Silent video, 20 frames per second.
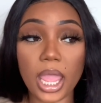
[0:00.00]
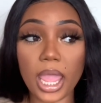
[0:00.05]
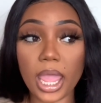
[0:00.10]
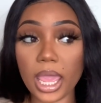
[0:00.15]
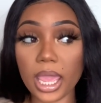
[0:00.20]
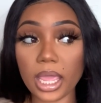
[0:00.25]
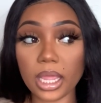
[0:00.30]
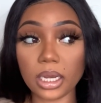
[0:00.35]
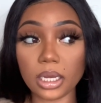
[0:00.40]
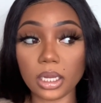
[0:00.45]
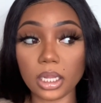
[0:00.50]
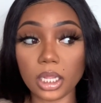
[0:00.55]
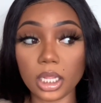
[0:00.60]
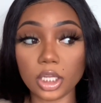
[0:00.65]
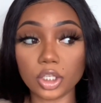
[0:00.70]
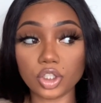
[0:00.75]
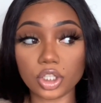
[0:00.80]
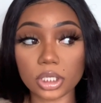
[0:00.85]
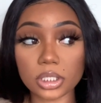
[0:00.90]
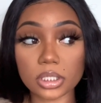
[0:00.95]
and
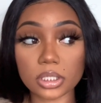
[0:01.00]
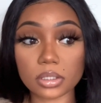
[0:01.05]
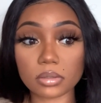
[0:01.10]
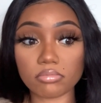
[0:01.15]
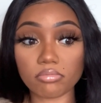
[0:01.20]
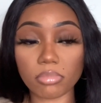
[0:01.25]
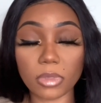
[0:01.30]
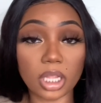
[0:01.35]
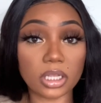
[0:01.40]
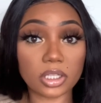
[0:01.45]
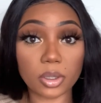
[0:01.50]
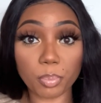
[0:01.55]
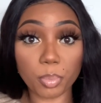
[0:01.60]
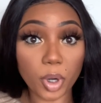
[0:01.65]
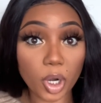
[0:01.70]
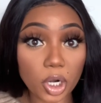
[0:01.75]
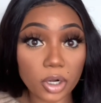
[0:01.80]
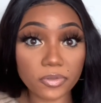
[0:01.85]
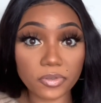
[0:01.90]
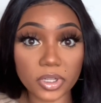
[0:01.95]
it just, it's a
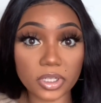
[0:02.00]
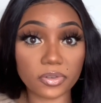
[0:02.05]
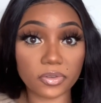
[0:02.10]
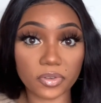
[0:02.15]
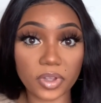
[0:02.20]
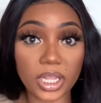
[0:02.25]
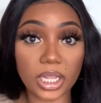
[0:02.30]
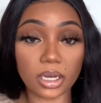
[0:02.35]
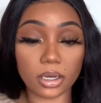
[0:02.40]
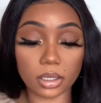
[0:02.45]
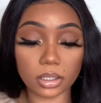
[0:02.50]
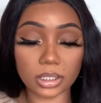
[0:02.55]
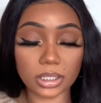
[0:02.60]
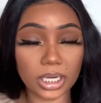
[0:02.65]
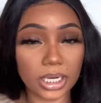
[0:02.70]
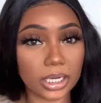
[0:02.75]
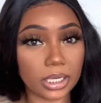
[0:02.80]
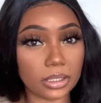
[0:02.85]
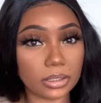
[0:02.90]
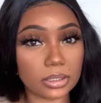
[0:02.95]
perfect fit.
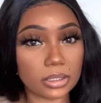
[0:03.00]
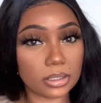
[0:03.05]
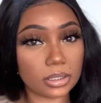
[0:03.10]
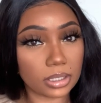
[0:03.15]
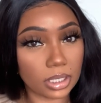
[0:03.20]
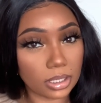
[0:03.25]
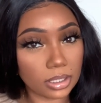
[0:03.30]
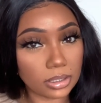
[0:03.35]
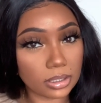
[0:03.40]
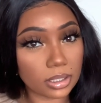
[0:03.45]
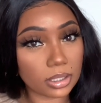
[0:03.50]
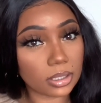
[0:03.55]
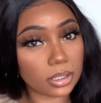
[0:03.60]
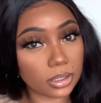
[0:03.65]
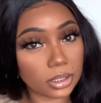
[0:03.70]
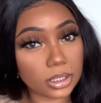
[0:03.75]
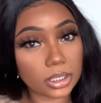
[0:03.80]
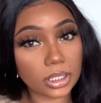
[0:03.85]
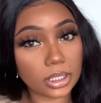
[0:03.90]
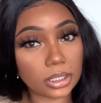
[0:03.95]
Did I say it's a
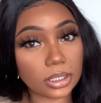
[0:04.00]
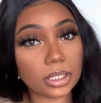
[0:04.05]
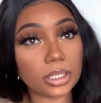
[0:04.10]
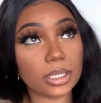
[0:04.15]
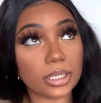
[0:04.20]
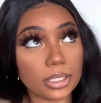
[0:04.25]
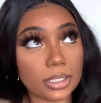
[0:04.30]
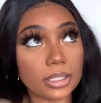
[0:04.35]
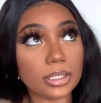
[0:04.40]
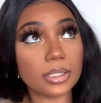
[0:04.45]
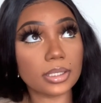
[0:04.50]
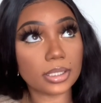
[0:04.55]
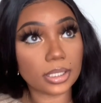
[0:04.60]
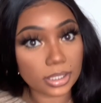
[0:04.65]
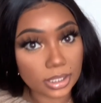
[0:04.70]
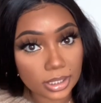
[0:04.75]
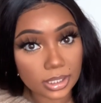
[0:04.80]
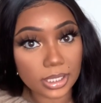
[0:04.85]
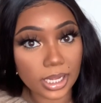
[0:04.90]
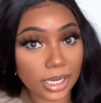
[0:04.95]
13? Cause
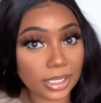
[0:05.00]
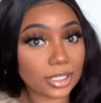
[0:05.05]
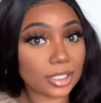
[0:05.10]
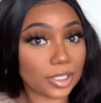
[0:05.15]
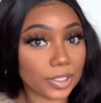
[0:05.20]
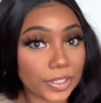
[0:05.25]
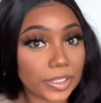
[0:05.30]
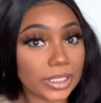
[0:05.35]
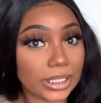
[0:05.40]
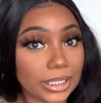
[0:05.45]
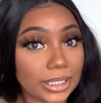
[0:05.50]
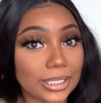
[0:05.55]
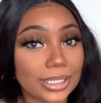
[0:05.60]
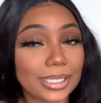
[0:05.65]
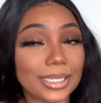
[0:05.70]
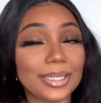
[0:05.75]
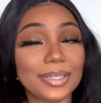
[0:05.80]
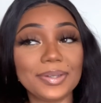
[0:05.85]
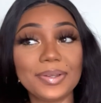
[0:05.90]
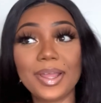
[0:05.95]
it's a size
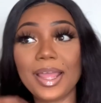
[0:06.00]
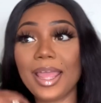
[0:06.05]
13.